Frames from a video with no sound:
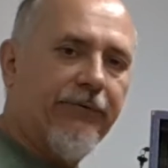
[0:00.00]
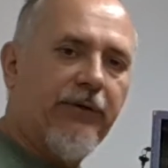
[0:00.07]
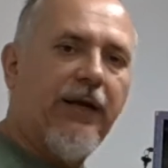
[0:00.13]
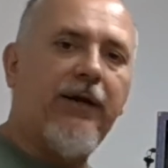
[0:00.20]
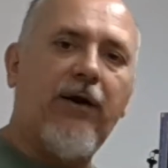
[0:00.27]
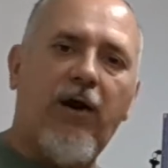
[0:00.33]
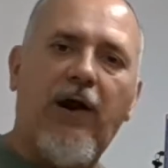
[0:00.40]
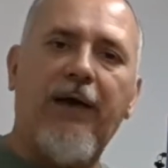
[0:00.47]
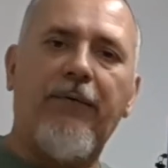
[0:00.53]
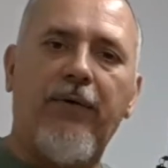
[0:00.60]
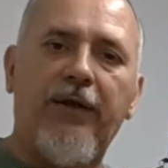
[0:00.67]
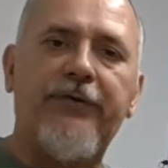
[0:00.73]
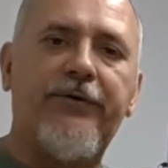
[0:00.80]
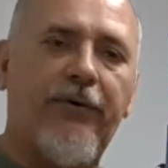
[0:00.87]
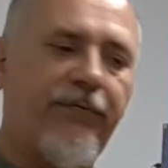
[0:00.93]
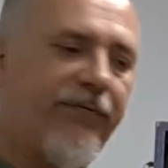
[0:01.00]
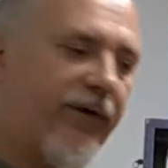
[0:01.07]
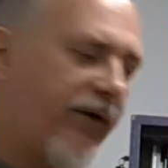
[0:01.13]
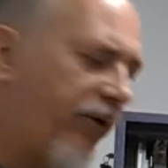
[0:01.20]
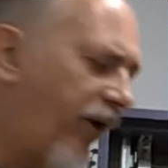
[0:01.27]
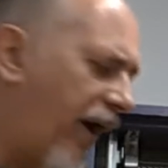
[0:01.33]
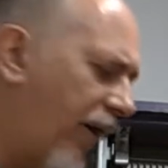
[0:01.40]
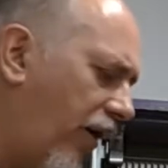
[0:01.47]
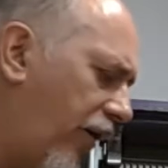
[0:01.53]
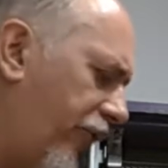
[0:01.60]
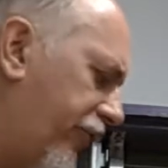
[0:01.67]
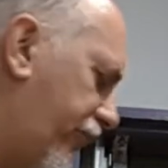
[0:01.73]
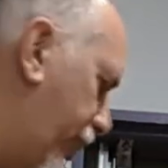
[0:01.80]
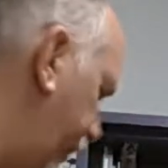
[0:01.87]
It was like, all right, well, let's go figure out all the